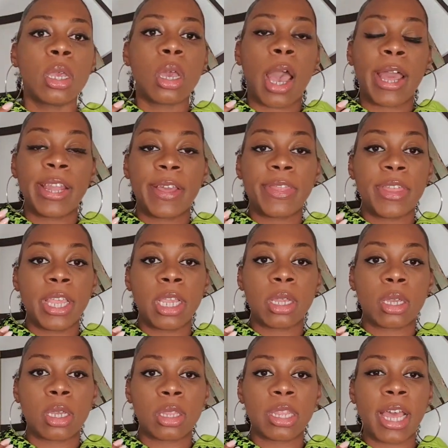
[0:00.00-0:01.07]
and I
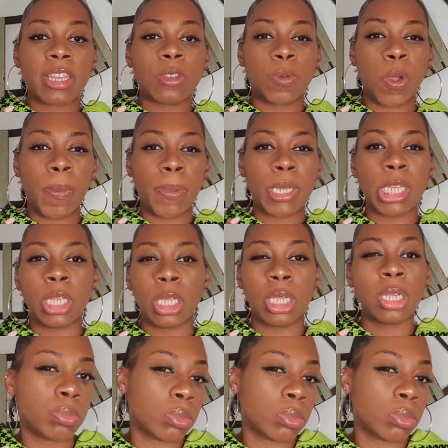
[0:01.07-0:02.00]
think that's probably